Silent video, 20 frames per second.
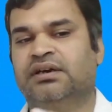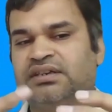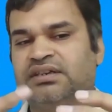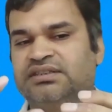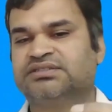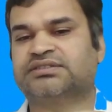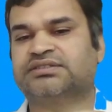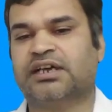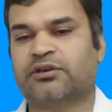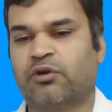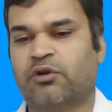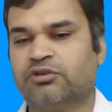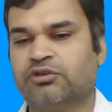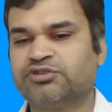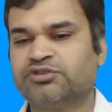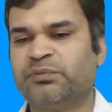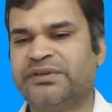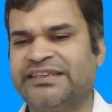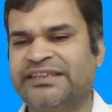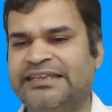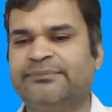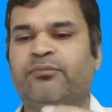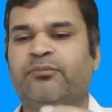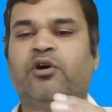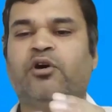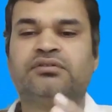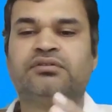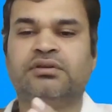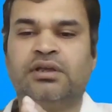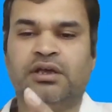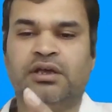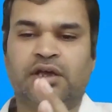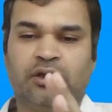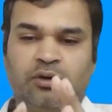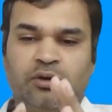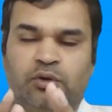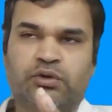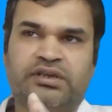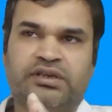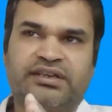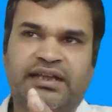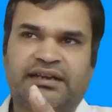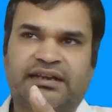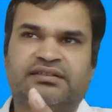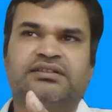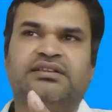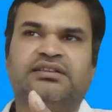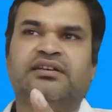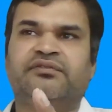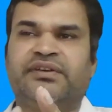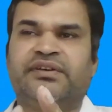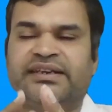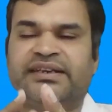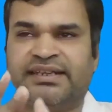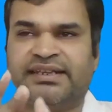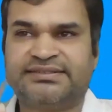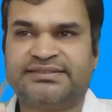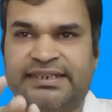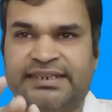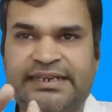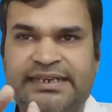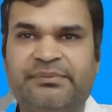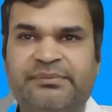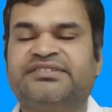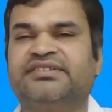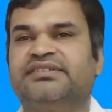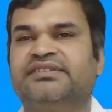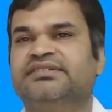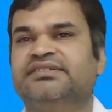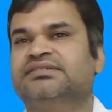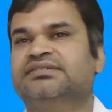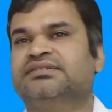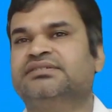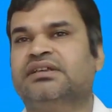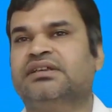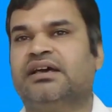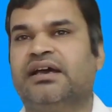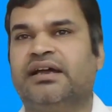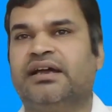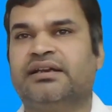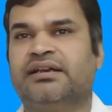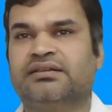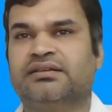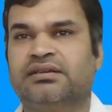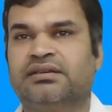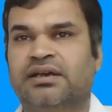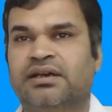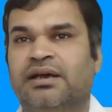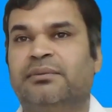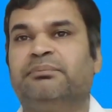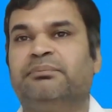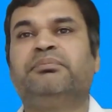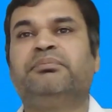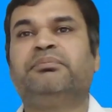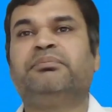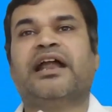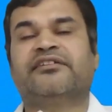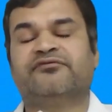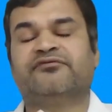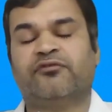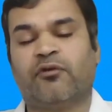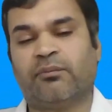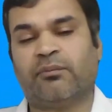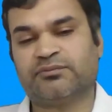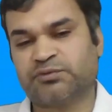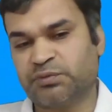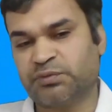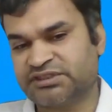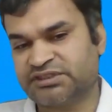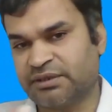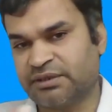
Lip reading: StarRocks. So we keep on looking at the various databases and platforms which are